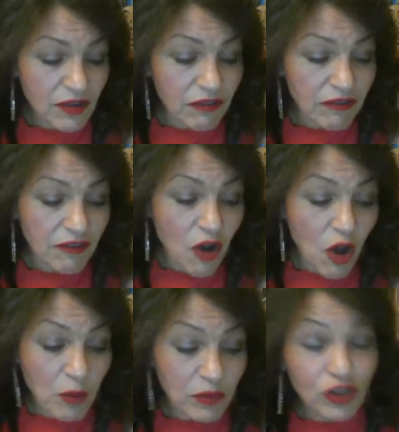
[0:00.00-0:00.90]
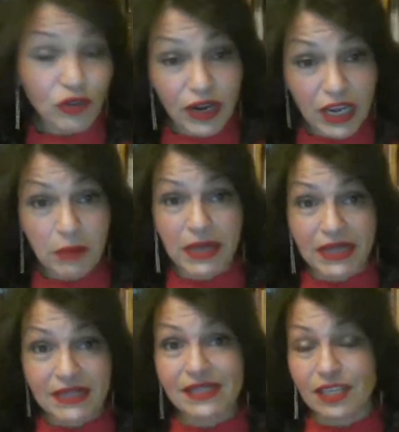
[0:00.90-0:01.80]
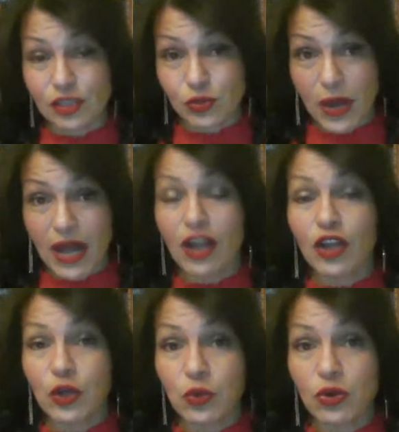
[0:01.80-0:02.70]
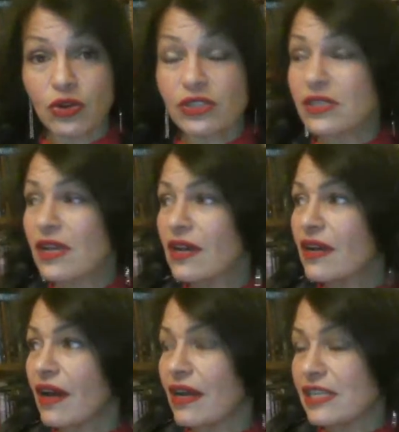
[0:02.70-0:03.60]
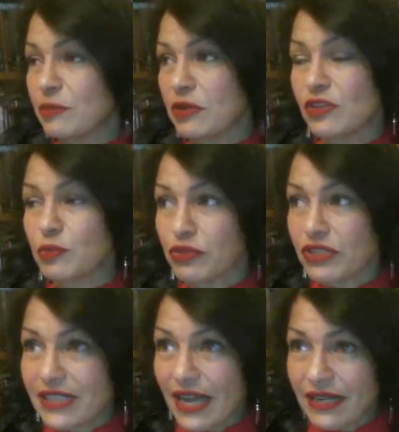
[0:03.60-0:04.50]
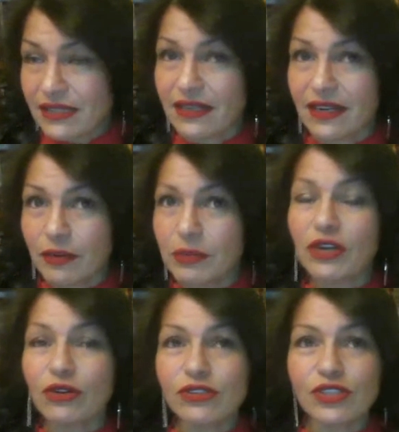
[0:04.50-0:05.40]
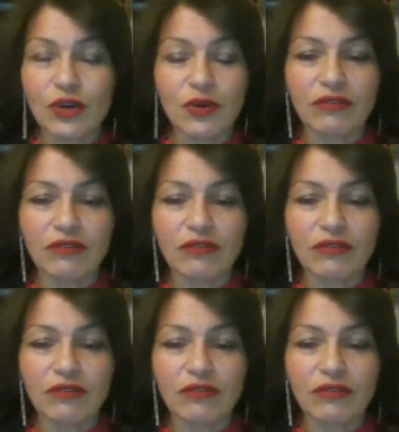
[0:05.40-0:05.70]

from the Greek myths as well, who was, I suppose, a protector, but also a,